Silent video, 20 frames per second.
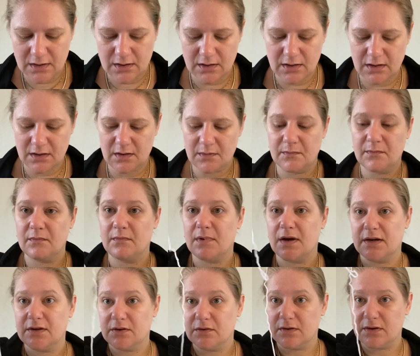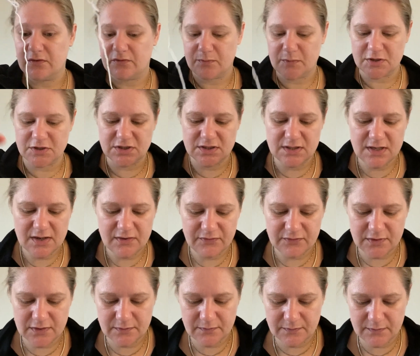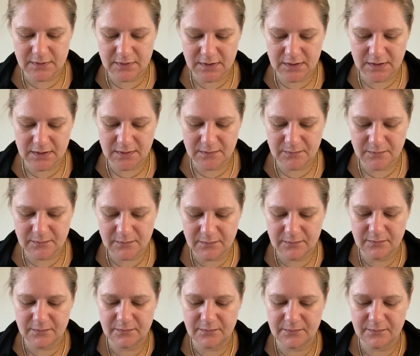I don't have much left. And